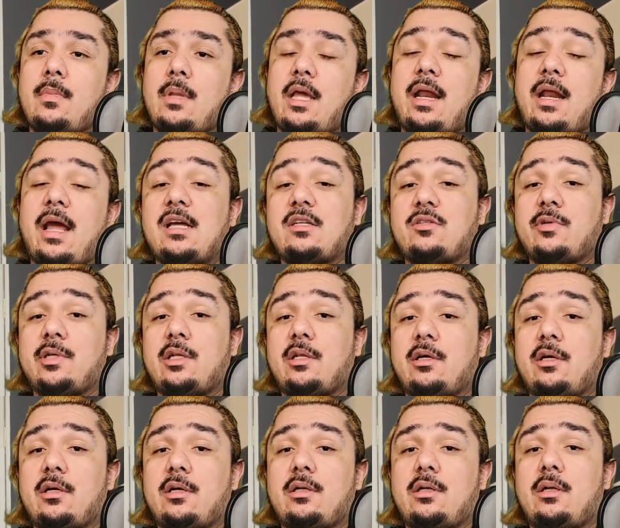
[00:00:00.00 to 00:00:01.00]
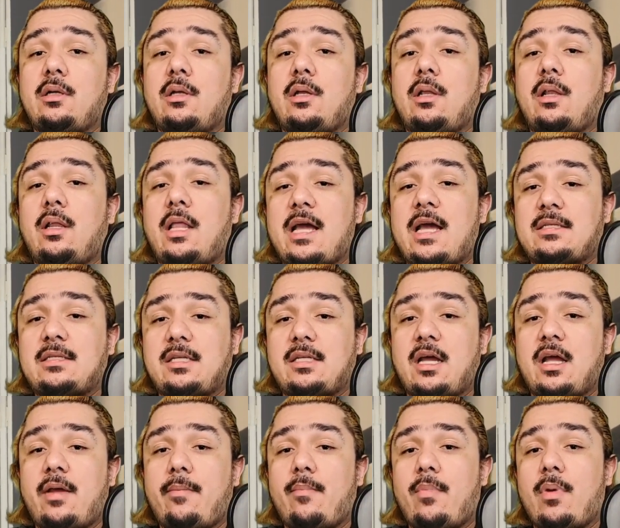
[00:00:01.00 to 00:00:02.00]
And as we learned last
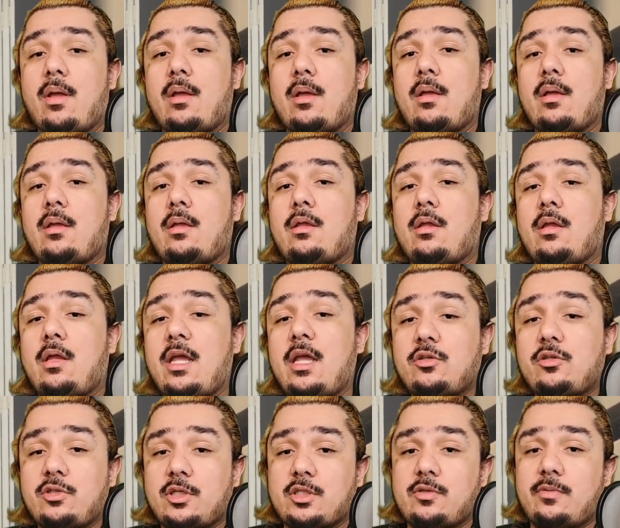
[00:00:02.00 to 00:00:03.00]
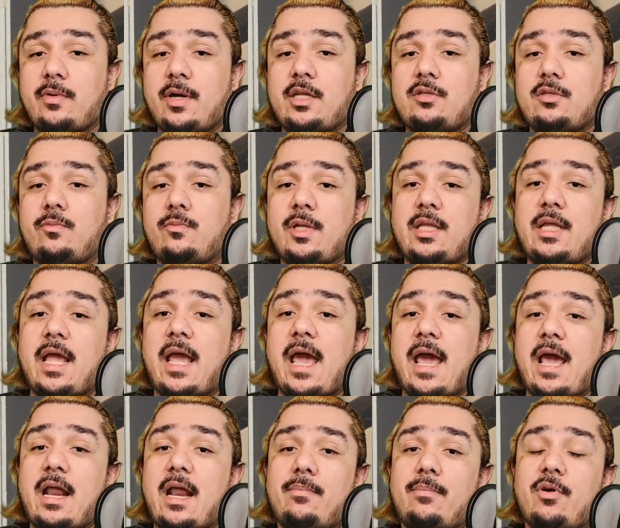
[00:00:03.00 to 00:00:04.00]
time, interest rates really
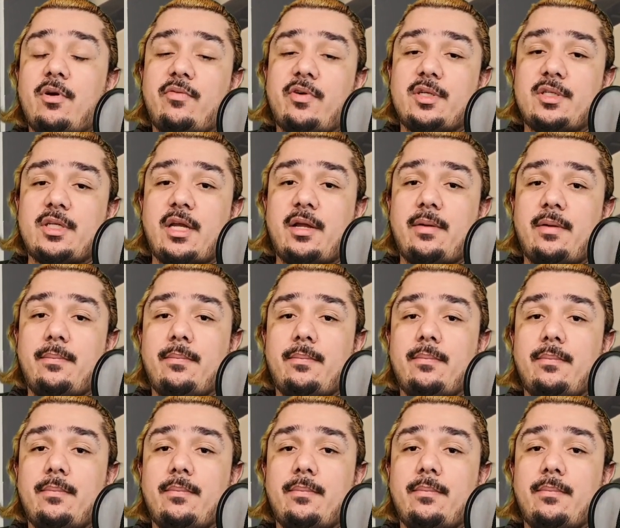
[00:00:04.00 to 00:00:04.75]
add up over time,